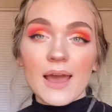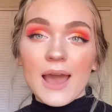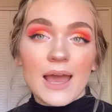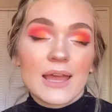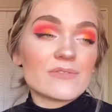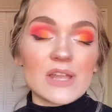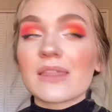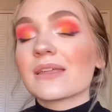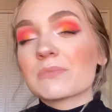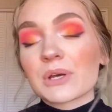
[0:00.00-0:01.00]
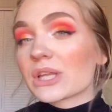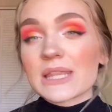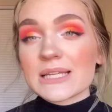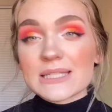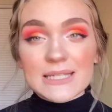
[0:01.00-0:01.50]
I have nothing but good
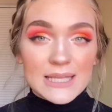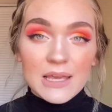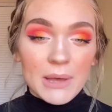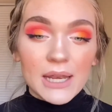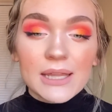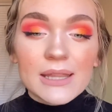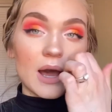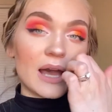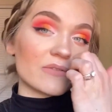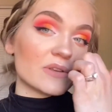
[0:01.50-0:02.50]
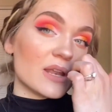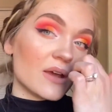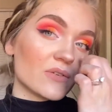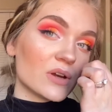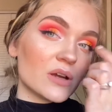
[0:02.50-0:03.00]
things to say about it. I've
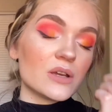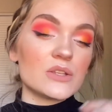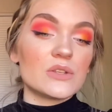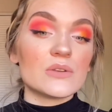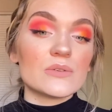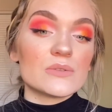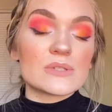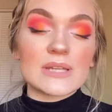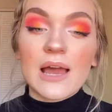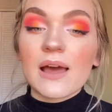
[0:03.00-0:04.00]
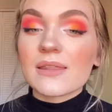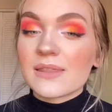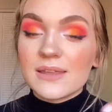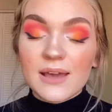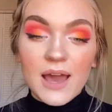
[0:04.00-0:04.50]
never used
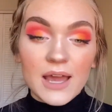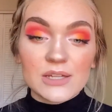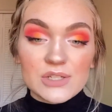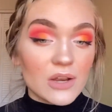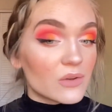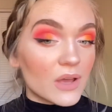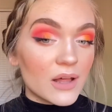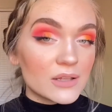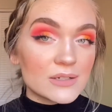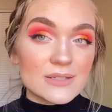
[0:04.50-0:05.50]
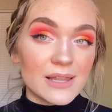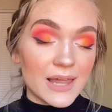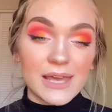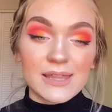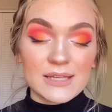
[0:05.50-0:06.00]
the eyeshadow colors
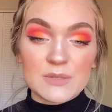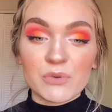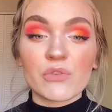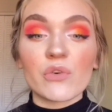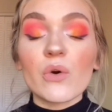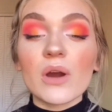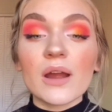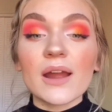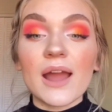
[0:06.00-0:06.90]
like this before.